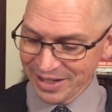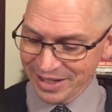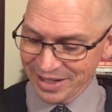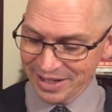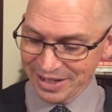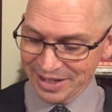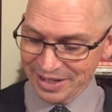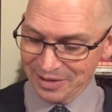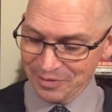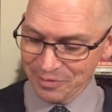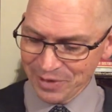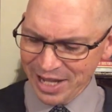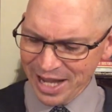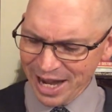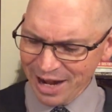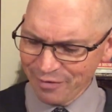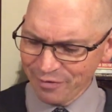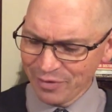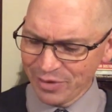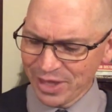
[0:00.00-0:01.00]
Uh, we
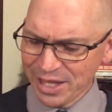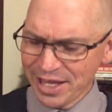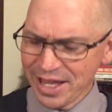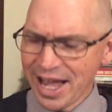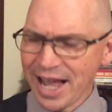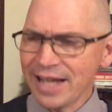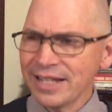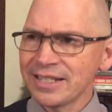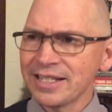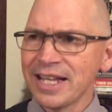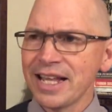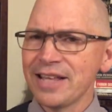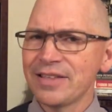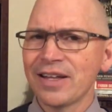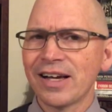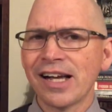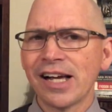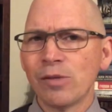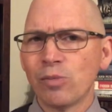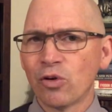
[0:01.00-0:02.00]
have the essay
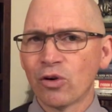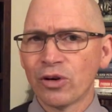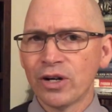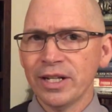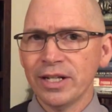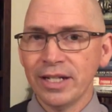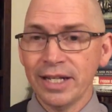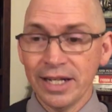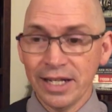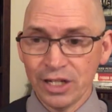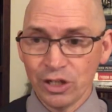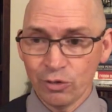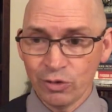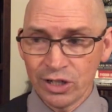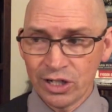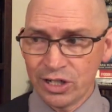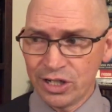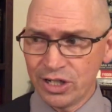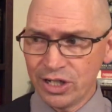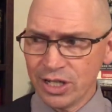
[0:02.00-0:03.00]
The Hyborian Age,
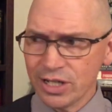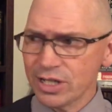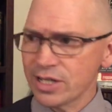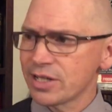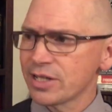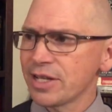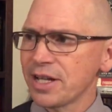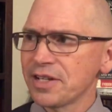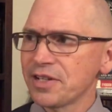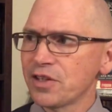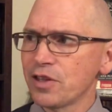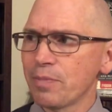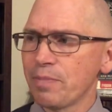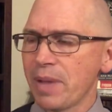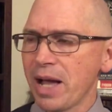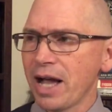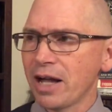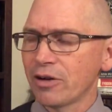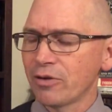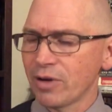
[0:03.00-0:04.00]
which just sets the
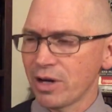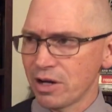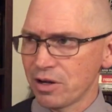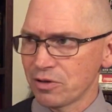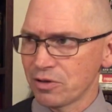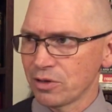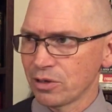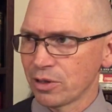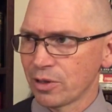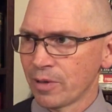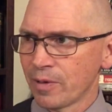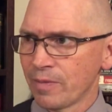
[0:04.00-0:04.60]
background.